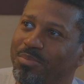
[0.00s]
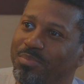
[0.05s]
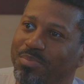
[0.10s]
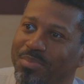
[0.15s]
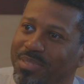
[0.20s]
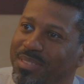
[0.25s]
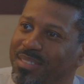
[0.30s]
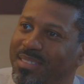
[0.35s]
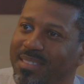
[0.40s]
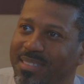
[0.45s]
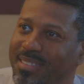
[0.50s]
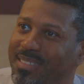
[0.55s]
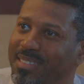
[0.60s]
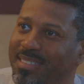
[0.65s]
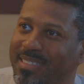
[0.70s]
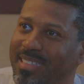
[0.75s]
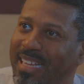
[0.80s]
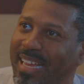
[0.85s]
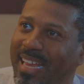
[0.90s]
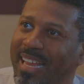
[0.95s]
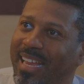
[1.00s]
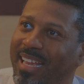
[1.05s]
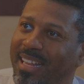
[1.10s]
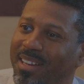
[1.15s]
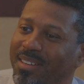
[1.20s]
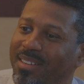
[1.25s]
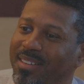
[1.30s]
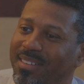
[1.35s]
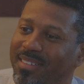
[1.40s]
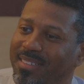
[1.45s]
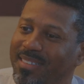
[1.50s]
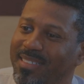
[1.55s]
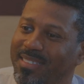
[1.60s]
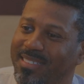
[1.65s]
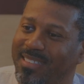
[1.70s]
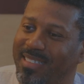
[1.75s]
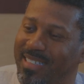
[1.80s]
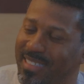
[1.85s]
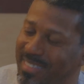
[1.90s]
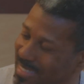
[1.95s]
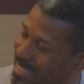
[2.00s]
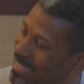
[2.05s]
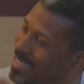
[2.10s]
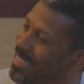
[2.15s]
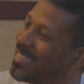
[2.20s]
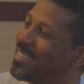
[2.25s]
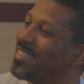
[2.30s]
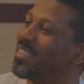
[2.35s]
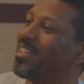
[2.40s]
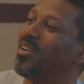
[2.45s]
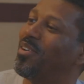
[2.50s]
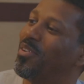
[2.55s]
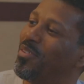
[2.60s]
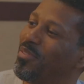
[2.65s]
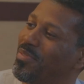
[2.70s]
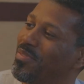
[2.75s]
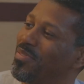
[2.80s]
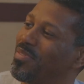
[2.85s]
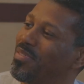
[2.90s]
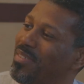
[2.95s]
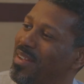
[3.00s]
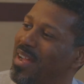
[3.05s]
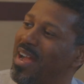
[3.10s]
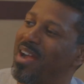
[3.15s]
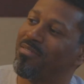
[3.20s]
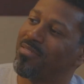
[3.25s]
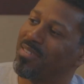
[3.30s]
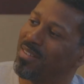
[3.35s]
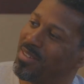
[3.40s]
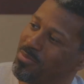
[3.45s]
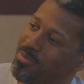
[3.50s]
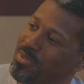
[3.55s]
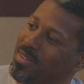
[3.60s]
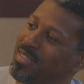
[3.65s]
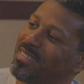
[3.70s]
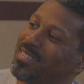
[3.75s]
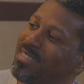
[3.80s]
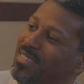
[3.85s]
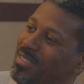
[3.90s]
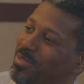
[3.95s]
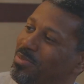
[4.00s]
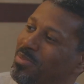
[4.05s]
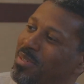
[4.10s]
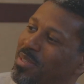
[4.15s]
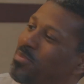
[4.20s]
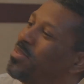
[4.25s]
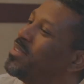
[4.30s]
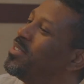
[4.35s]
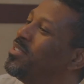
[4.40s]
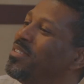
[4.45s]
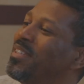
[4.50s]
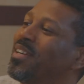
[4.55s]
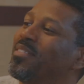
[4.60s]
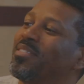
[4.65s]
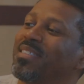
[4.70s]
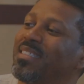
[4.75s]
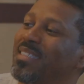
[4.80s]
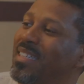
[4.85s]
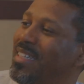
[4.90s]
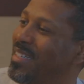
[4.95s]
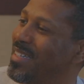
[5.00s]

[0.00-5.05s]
saying to yourself, I really want it this way, but you never say